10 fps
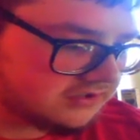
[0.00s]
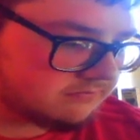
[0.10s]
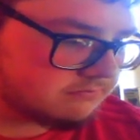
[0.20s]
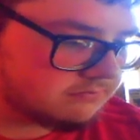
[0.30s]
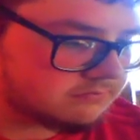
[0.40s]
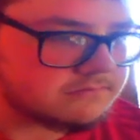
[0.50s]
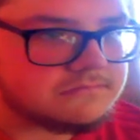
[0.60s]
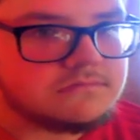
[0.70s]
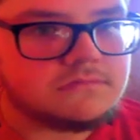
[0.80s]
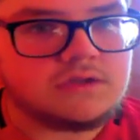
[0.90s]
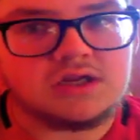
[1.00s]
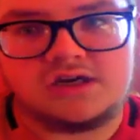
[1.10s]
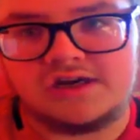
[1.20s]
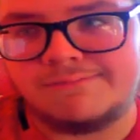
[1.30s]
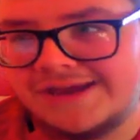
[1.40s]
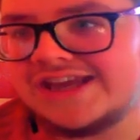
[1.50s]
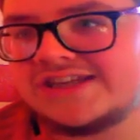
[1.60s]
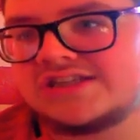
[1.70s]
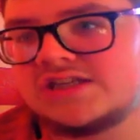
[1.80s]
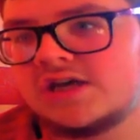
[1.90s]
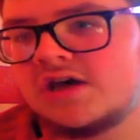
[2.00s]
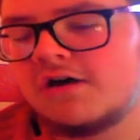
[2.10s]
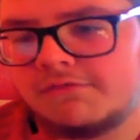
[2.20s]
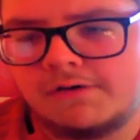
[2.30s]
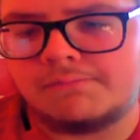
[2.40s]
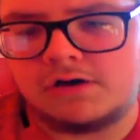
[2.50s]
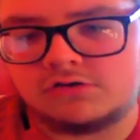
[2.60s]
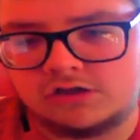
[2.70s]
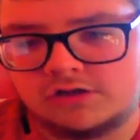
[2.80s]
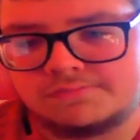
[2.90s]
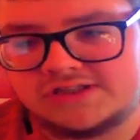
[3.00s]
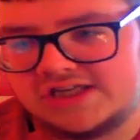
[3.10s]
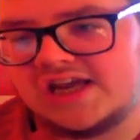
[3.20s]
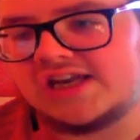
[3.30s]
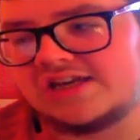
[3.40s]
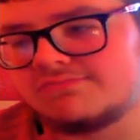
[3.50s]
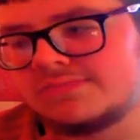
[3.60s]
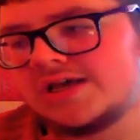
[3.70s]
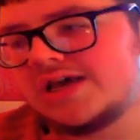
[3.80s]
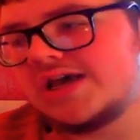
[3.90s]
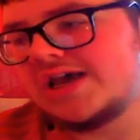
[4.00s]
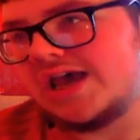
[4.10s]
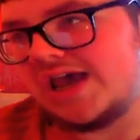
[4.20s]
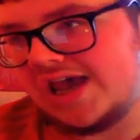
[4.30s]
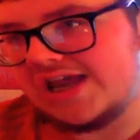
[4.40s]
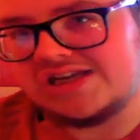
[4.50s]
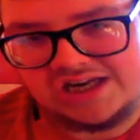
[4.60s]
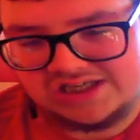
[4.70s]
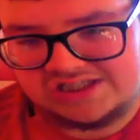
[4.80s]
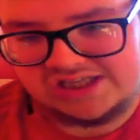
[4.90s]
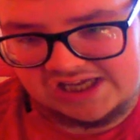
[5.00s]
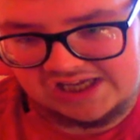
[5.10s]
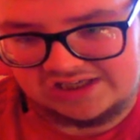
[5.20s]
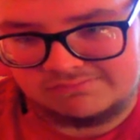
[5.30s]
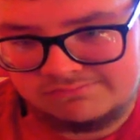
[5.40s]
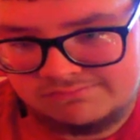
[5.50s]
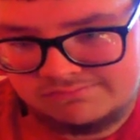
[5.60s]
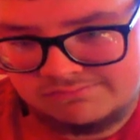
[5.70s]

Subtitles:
for them. The biggest football club stadium in the United Kingdom.